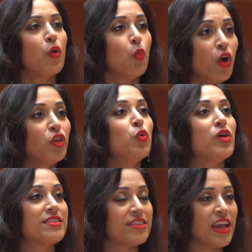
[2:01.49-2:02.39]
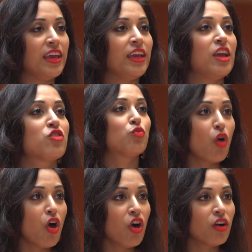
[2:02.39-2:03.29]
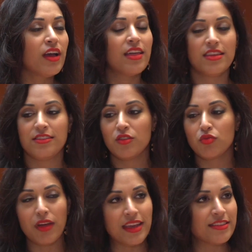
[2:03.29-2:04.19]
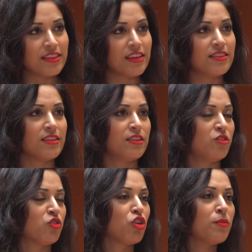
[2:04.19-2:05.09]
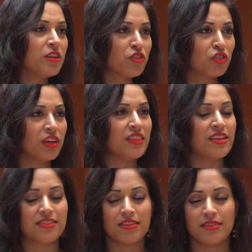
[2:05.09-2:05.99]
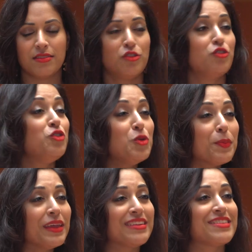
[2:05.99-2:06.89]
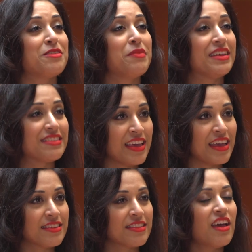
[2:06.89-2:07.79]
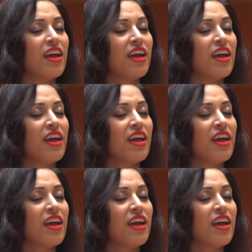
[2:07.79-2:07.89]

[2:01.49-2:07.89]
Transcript: What you are saying wrong. This is racist. This is discriminatory. This is stupid. It doesn't make sense.